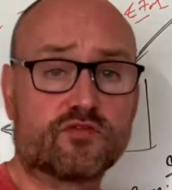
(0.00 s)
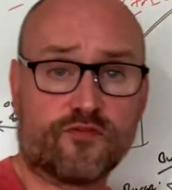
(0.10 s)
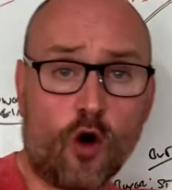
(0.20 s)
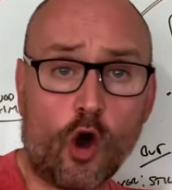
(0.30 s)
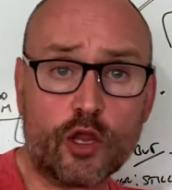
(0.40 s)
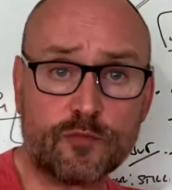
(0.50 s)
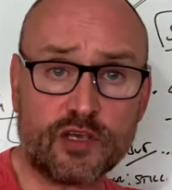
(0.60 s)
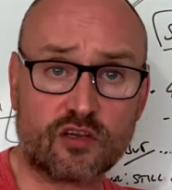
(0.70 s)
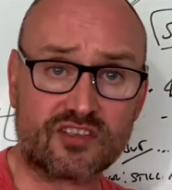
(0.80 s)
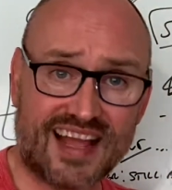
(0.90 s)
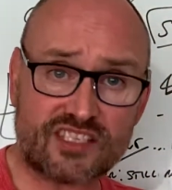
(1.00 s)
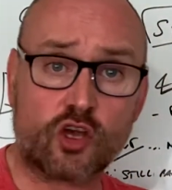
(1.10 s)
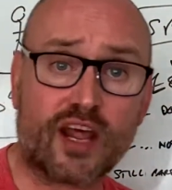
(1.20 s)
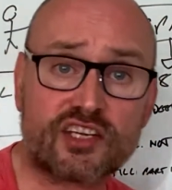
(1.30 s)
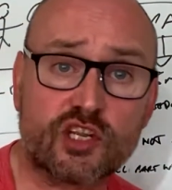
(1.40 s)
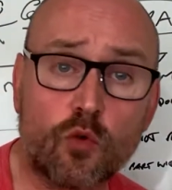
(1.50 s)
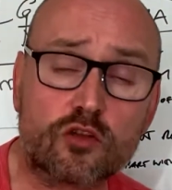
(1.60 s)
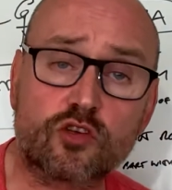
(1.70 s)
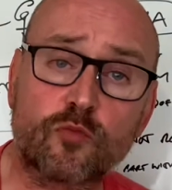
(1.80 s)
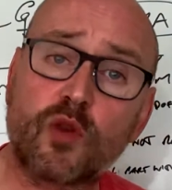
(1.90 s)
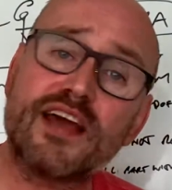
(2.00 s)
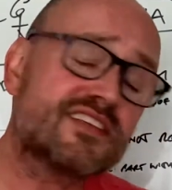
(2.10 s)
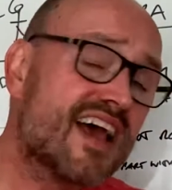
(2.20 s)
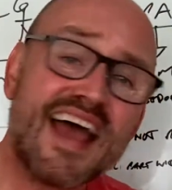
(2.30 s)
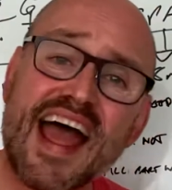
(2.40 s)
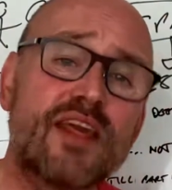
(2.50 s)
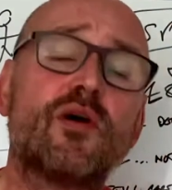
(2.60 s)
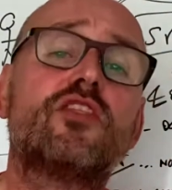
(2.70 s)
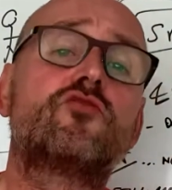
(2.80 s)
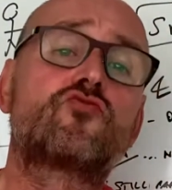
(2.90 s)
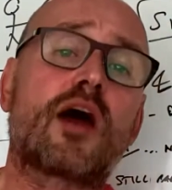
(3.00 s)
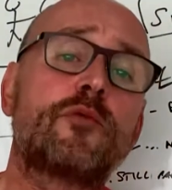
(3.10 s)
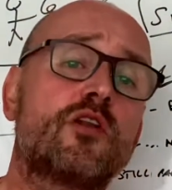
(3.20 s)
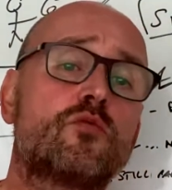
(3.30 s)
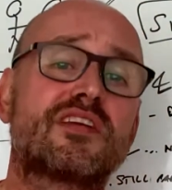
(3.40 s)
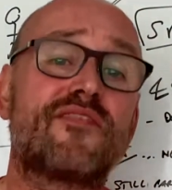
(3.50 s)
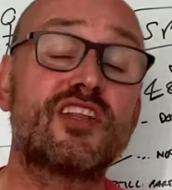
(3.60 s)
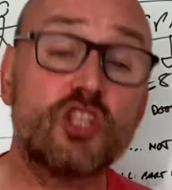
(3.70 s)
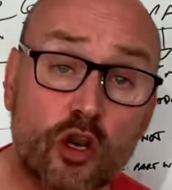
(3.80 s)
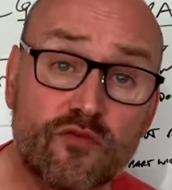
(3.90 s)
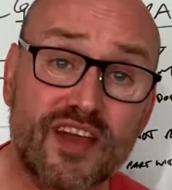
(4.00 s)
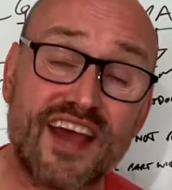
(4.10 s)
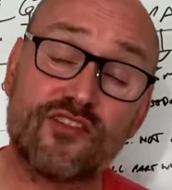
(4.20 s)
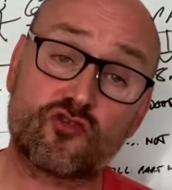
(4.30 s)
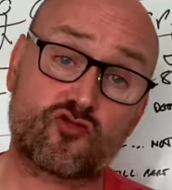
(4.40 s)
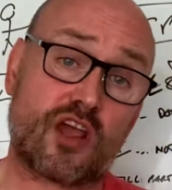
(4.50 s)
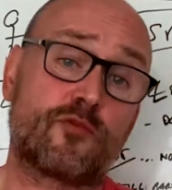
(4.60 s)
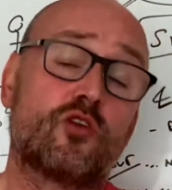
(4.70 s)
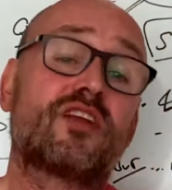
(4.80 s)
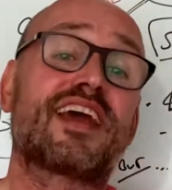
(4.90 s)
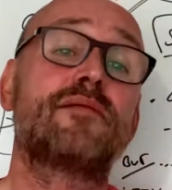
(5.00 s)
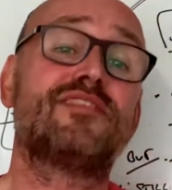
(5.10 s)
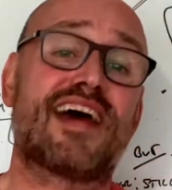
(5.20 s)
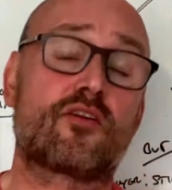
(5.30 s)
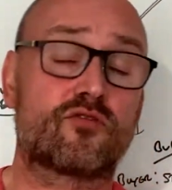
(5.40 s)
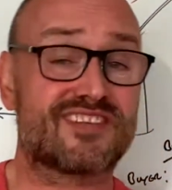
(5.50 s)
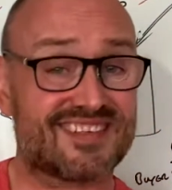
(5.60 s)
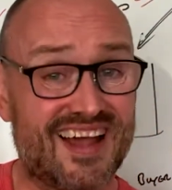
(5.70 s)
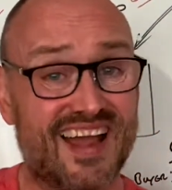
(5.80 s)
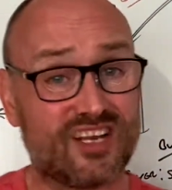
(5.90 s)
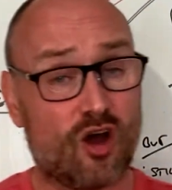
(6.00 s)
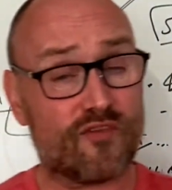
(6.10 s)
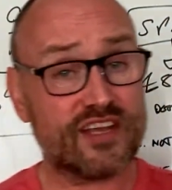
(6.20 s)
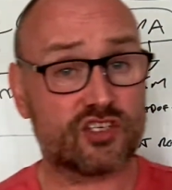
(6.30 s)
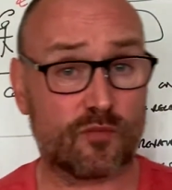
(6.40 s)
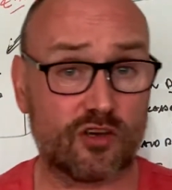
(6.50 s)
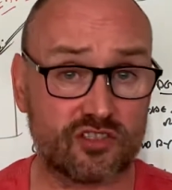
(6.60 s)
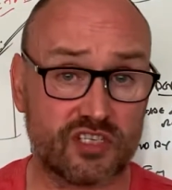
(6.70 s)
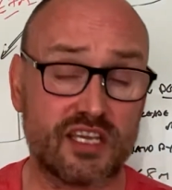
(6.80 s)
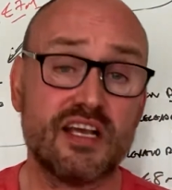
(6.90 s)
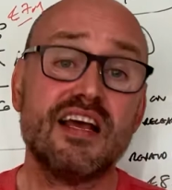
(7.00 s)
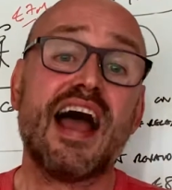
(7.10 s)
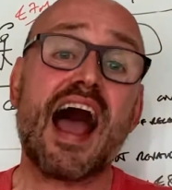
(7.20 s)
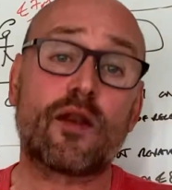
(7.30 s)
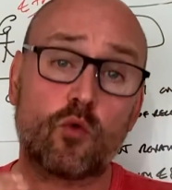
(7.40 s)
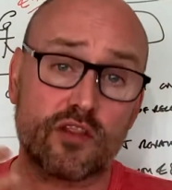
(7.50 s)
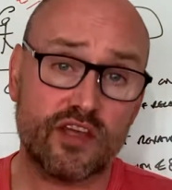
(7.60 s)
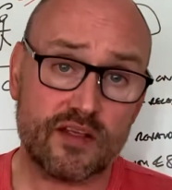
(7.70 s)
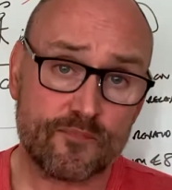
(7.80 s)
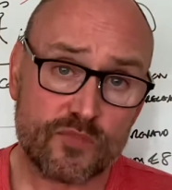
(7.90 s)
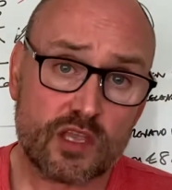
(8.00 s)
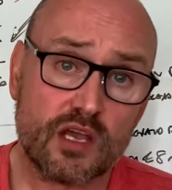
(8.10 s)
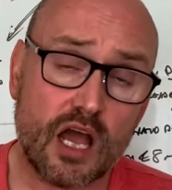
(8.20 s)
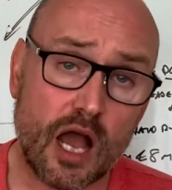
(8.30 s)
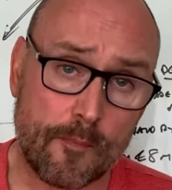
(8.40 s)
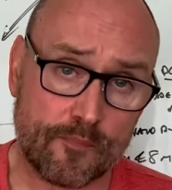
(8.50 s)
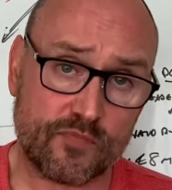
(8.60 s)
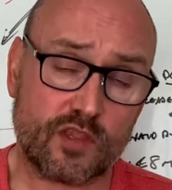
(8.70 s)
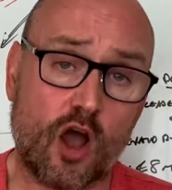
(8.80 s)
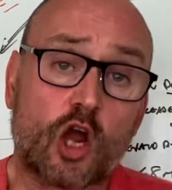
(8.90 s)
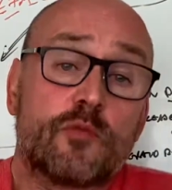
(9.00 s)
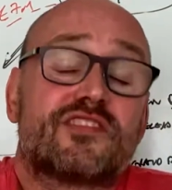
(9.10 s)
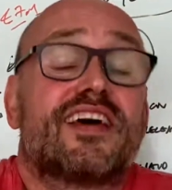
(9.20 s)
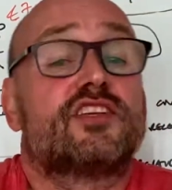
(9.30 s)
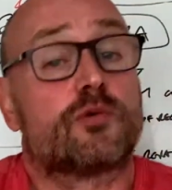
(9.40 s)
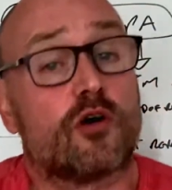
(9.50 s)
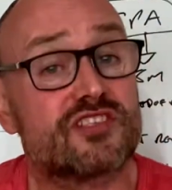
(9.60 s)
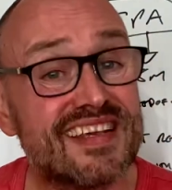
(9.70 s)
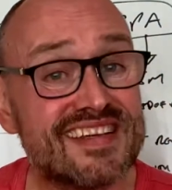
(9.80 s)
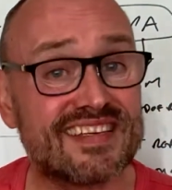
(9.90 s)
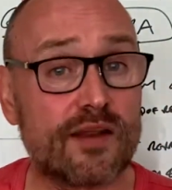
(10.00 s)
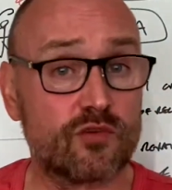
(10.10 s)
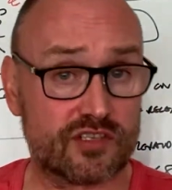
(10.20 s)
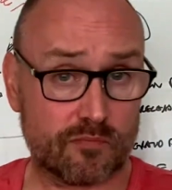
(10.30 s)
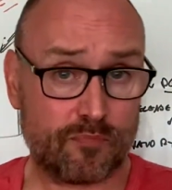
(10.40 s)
void because that's not actually what took place. Anyway, the tribunal was having none of it, and the tribunal came down on the side of HMRC. And one of the arguments that HMRC said was that